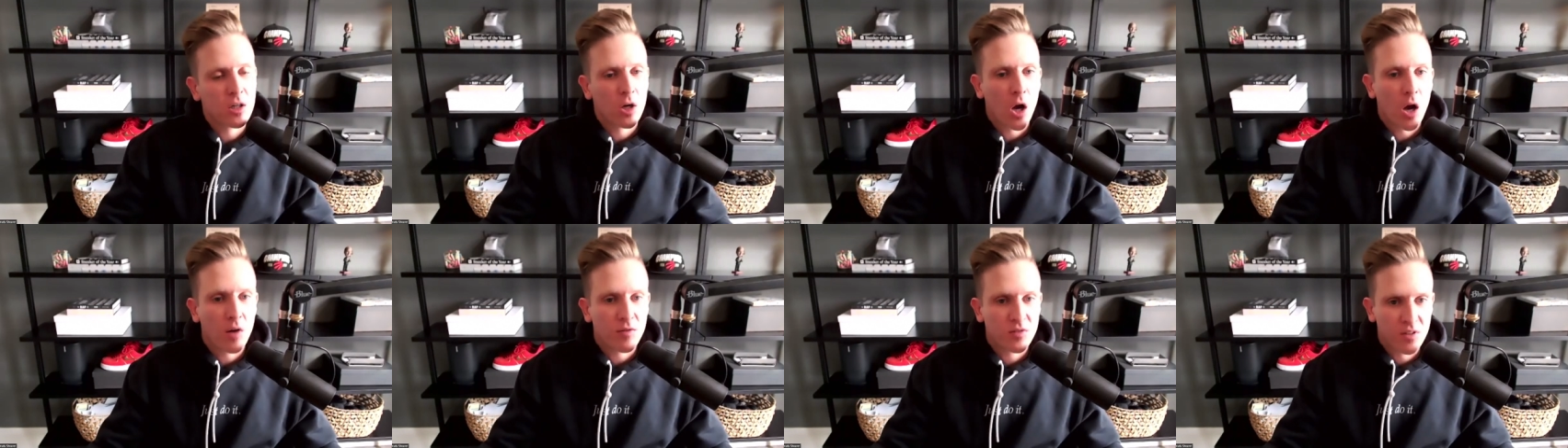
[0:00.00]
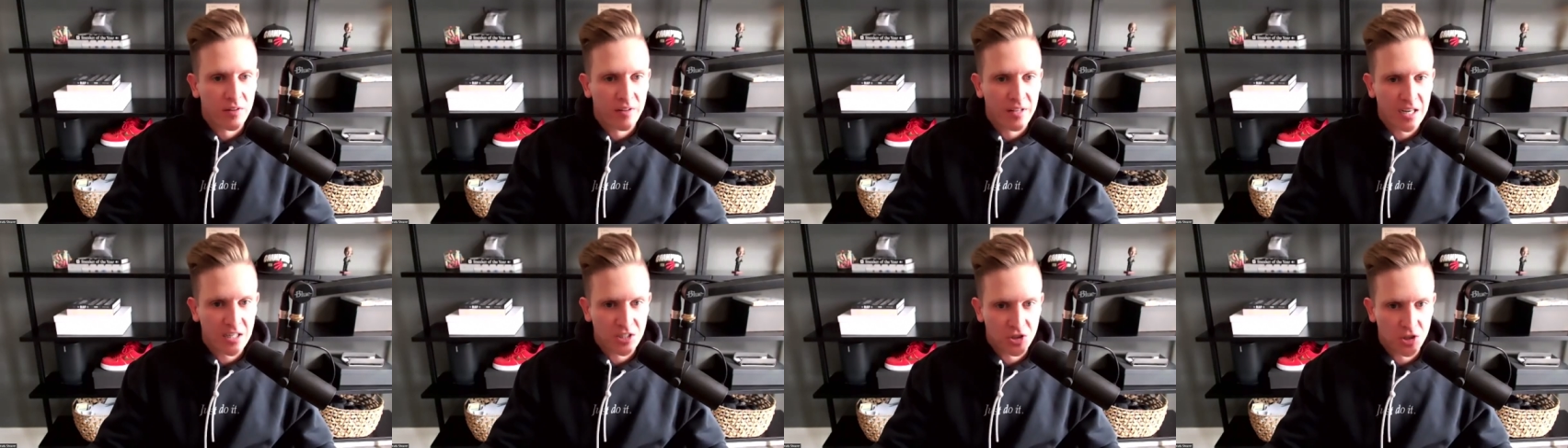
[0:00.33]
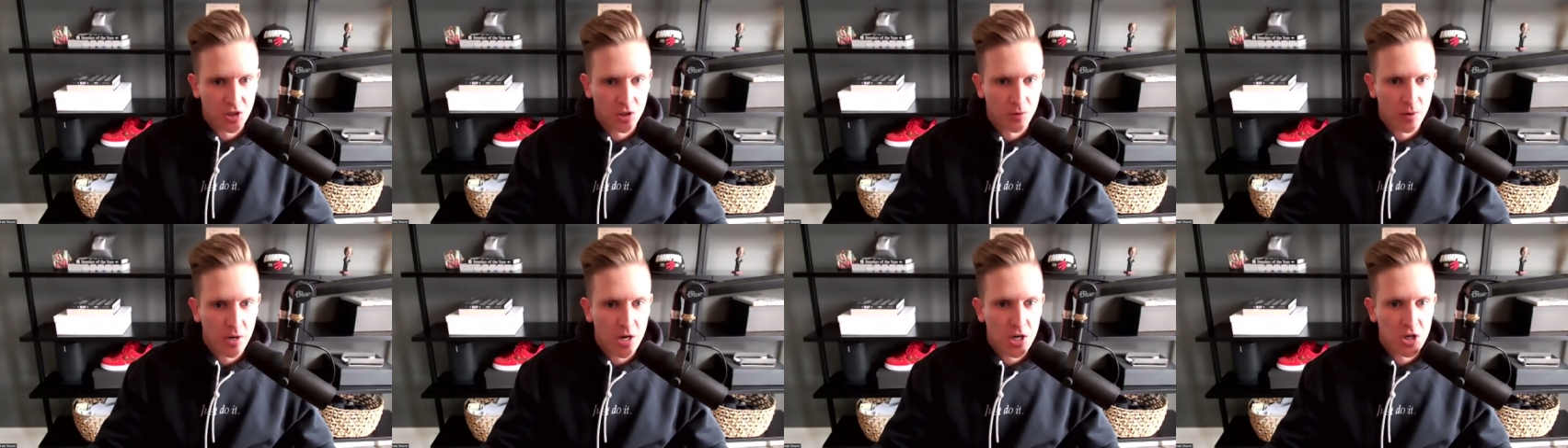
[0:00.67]
it off to the next
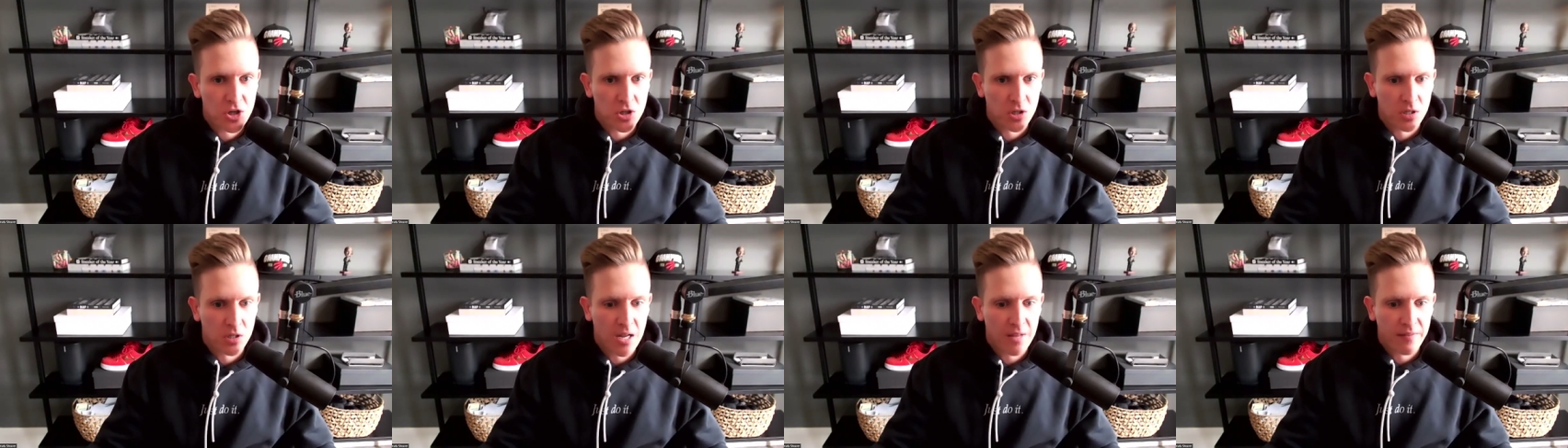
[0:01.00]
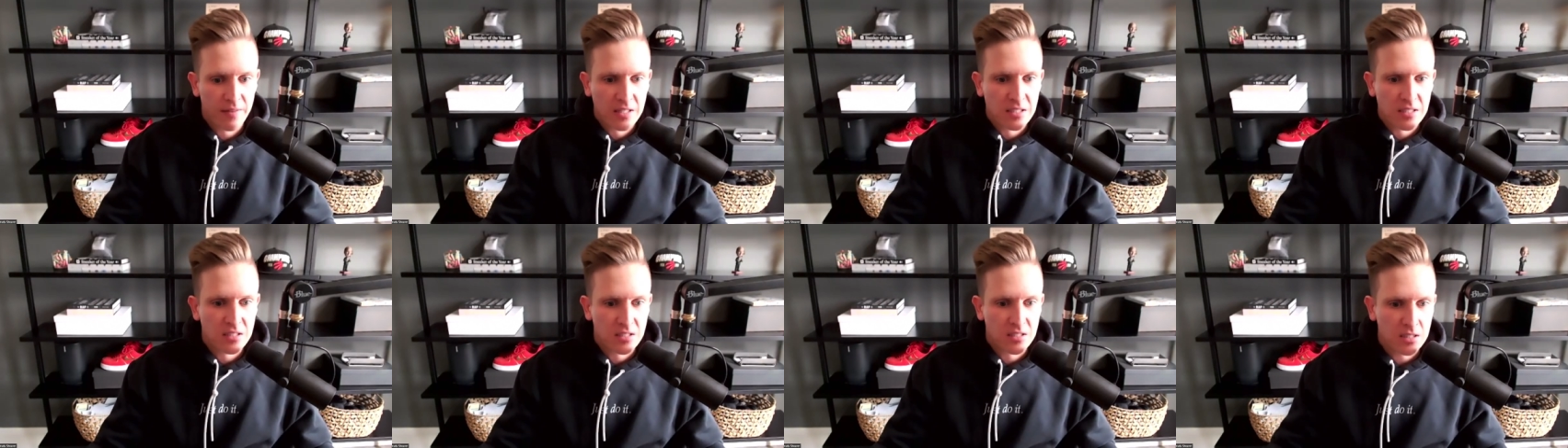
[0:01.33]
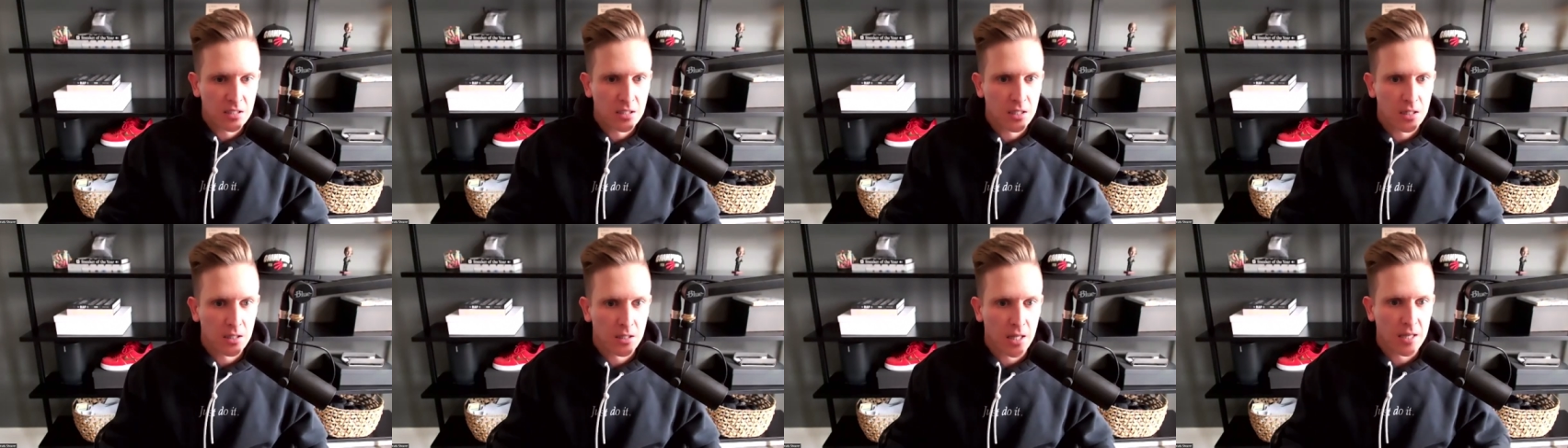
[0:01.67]
generation and then
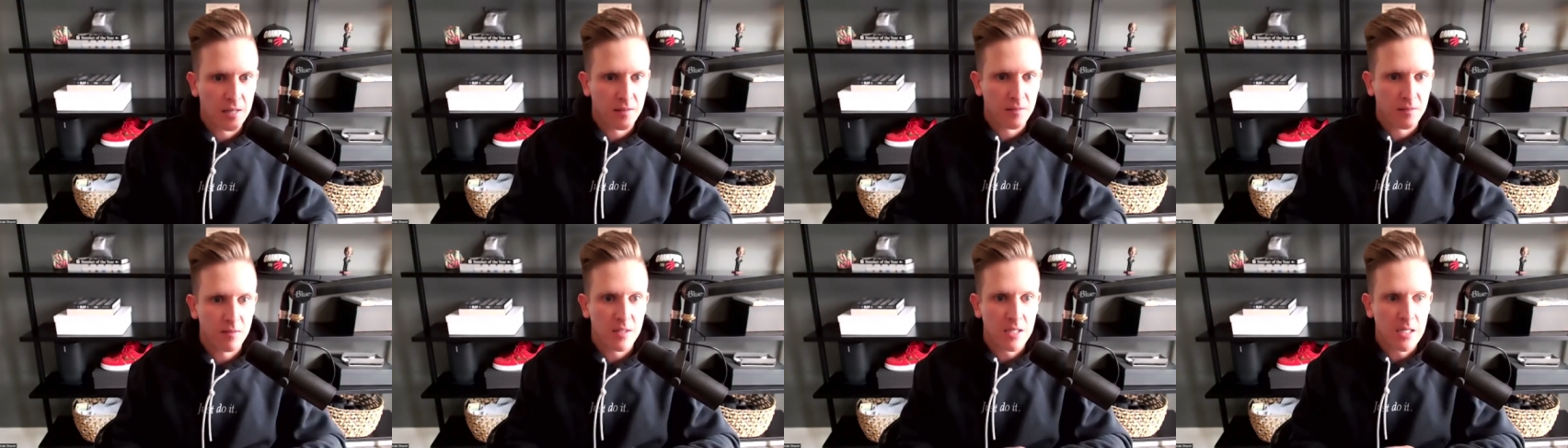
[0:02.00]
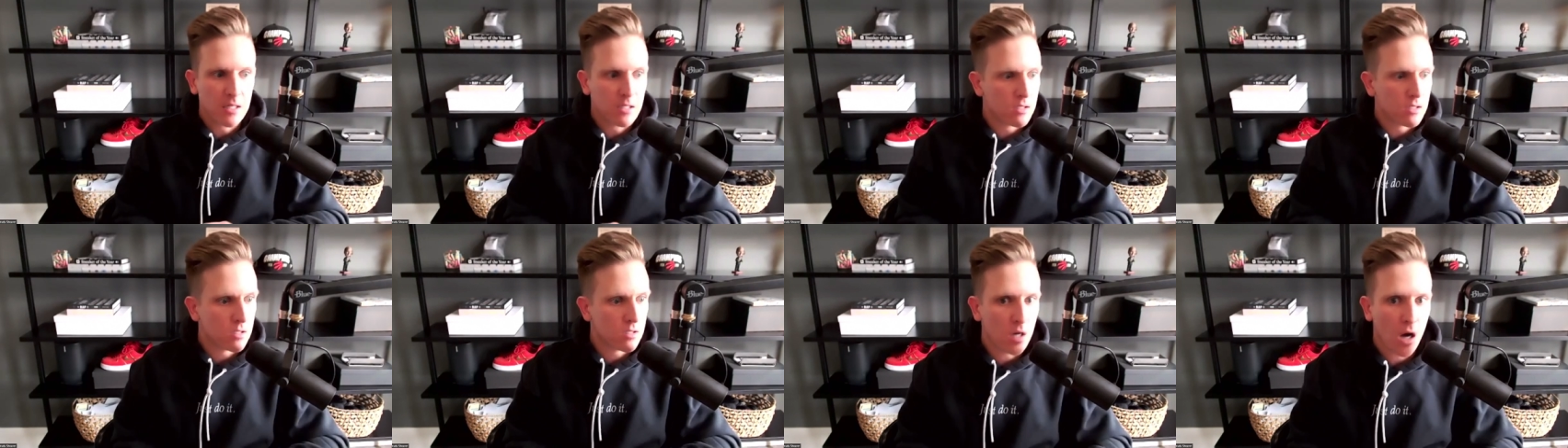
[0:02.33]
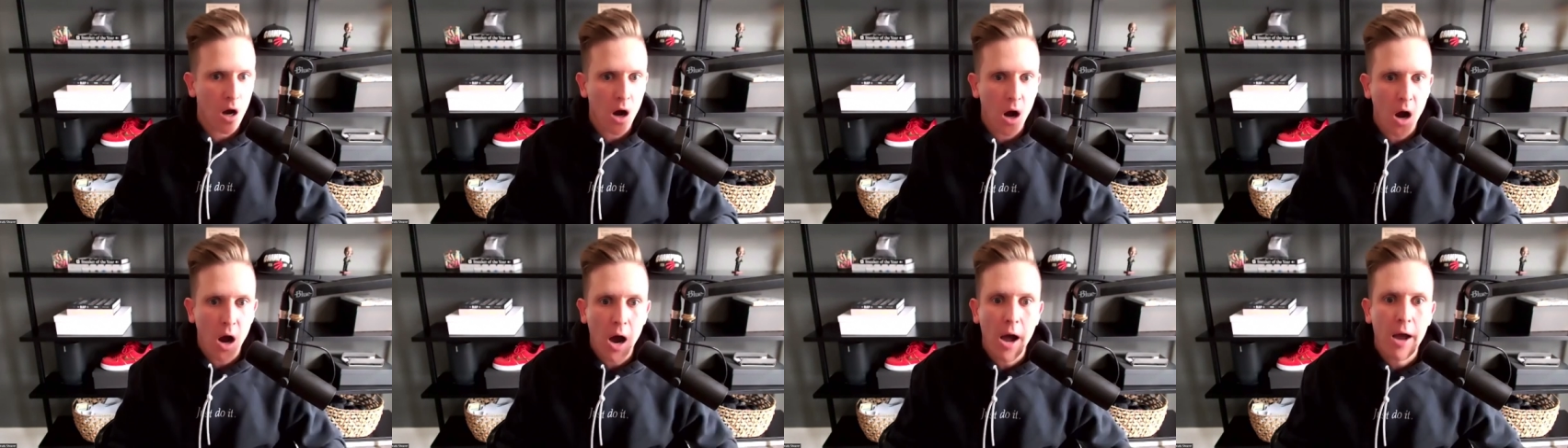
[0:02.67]
seeing like the
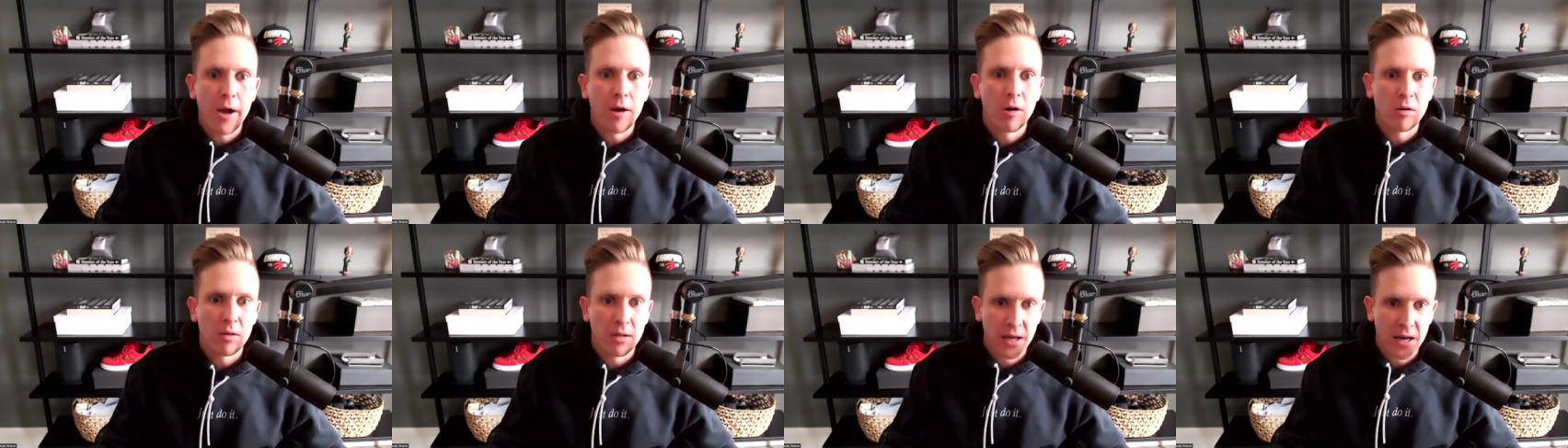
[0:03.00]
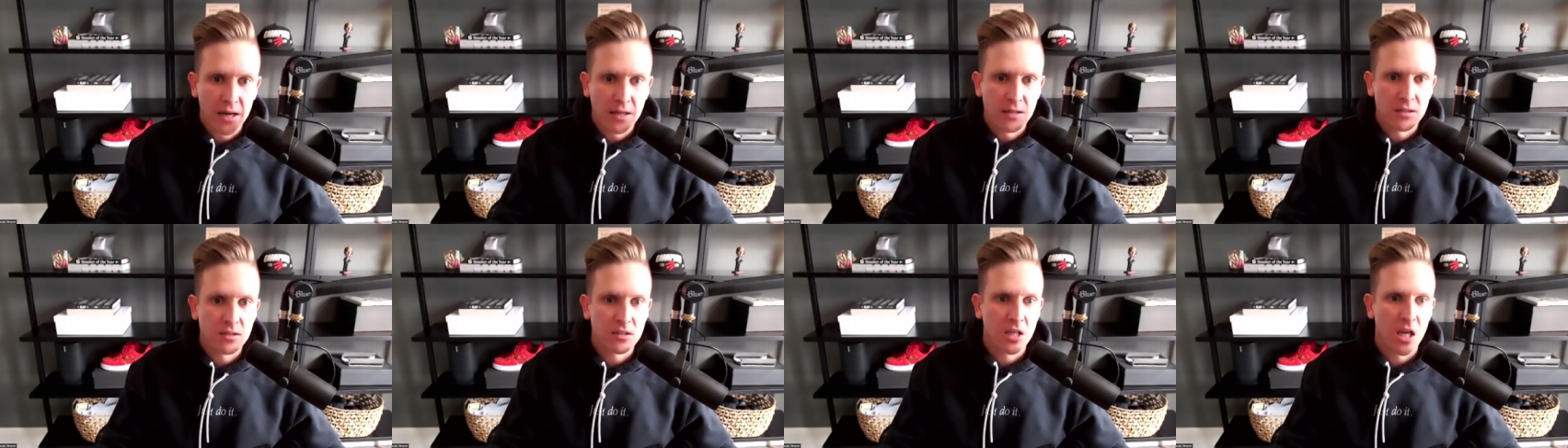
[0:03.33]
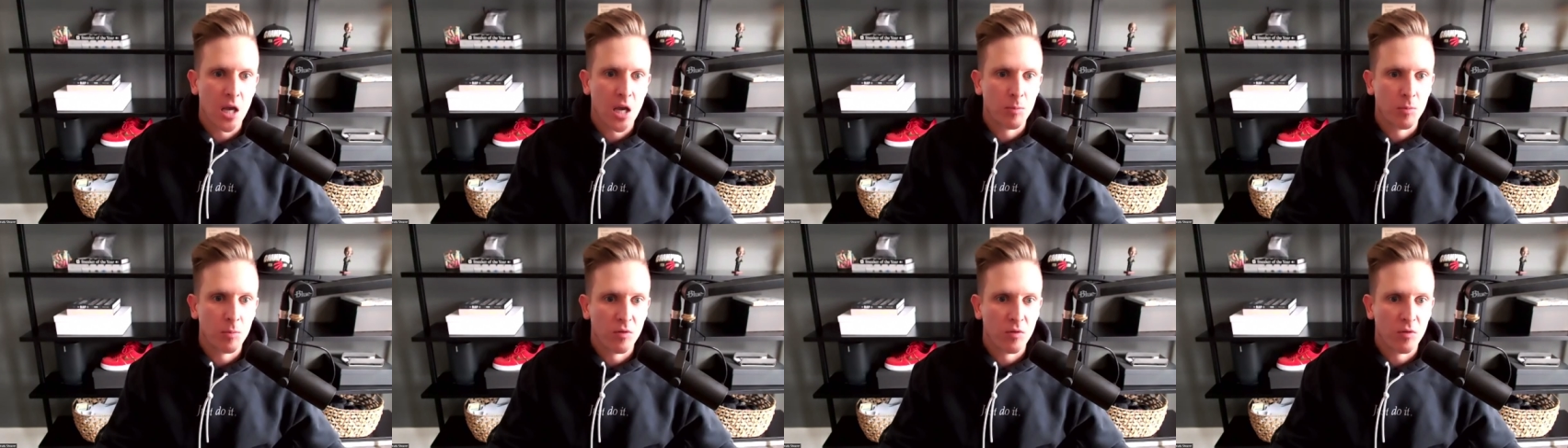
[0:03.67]
entire landscape